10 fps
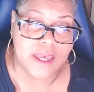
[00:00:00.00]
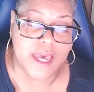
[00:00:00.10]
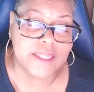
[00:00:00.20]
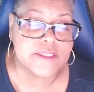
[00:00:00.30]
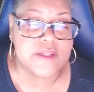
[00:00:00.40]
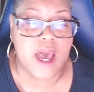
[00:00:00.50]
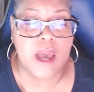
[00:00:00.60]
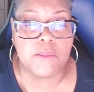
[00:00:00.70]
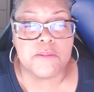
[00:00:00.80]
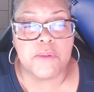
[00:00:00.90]
at a
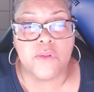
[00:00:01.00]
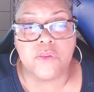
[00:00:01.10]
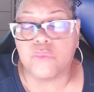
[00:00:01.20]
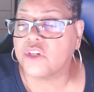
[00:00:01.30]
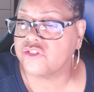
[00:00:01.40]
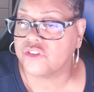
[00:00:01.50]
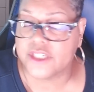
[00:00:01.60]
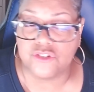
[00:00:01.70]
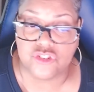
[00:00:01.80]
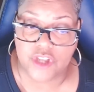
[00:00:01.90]
time when both Russia
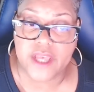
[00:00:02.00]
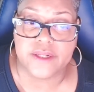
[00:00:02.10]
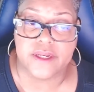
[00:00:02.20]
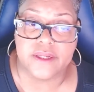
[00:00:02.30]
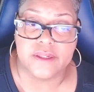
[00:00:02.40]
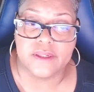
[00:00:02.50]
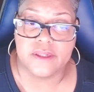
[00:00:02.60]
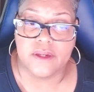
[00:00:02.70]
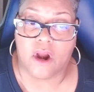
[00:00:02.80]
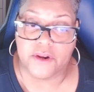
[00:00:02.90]
and China
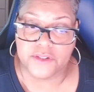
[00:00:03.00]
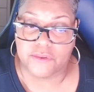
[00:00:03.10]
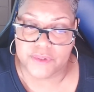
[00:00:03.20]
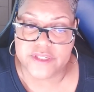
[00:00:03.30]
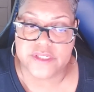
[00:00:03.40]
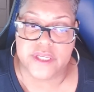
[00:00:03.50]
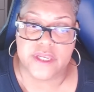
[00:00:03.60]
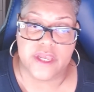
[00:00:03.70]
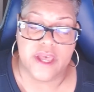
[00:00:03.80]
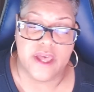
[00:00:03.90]
are
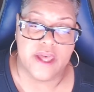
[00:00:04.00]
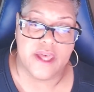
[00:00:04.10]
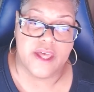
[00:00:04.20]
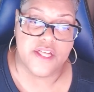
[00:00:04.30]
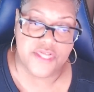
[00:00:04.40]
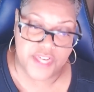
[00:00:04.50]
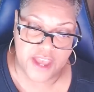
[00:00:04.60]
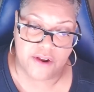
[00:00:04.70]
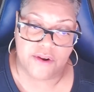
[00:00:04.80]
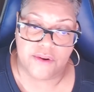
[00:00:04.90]
increasing
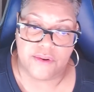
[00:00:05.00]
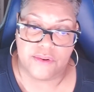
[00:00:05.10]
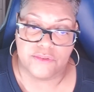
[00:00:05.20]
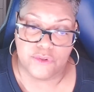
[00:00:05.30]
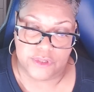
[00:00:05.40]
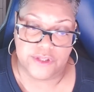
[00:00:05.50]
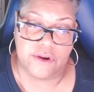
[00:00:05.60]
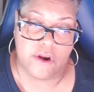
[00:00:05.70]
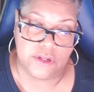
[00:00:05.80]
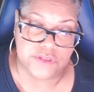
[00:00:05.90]
their nuclear
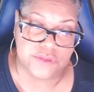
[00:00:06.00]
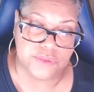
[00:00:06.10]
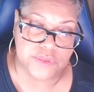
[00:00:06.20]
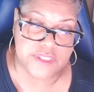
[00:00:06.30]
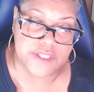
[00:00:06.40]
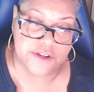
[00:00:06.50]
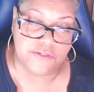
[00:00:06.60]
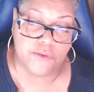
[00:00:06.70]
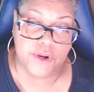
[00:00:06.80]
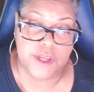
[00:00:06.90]
arsenals, and
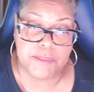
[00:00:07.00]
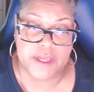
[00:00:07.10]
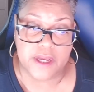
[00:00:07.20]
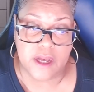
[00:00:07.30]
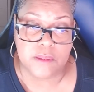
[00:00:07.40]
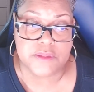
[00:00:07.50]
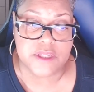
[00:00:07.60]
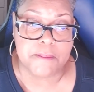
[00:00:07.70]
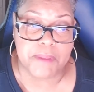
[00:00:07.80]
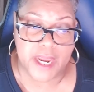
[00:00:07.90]
therefore it becomes
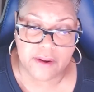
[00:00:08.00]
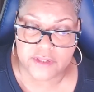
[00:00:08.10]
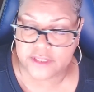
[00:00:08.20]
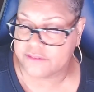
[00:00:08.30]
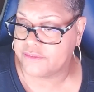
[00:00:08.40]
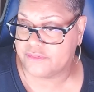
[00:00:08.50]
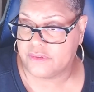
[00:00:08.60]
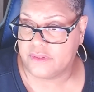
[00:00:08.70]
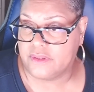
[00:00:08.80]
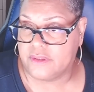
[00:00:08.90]
imperative
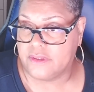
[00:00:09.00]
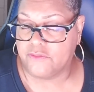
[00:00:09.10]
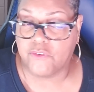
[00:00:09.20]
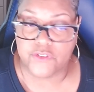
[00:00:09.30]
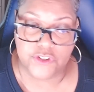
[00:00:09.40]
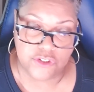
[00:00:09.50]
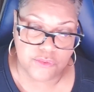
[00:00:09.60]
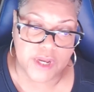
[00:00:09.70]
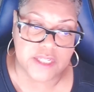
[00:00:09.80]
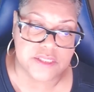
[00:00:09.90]
for the
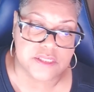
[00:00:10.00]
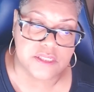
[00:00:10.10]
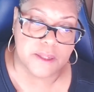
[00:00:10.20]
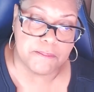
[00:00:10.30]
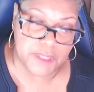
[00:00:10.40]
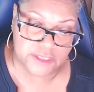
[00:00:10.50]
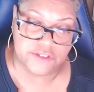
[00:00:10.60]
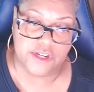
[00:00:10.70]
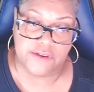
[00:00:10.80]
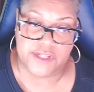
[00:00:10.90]
U.S.
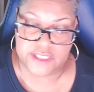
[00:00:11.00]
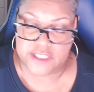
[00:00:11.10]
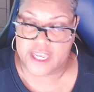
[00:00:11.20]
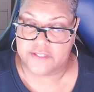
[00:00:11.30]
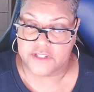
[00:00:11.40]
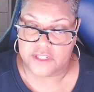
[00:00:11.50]
military to take the